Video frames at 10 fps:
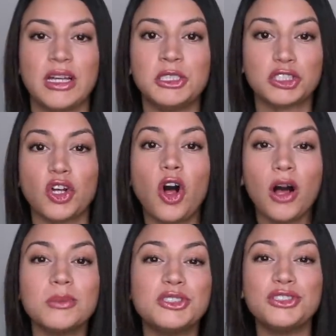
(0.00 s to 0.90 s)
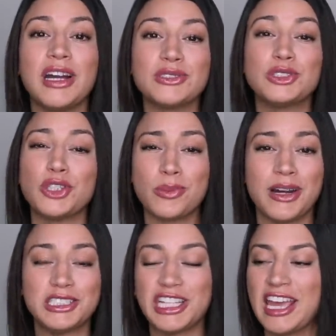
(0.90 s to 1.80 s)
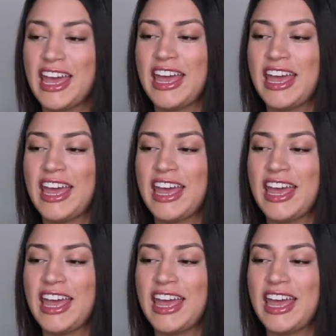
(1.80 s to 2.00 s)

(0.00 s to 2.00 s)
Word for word: It just calms you down so much.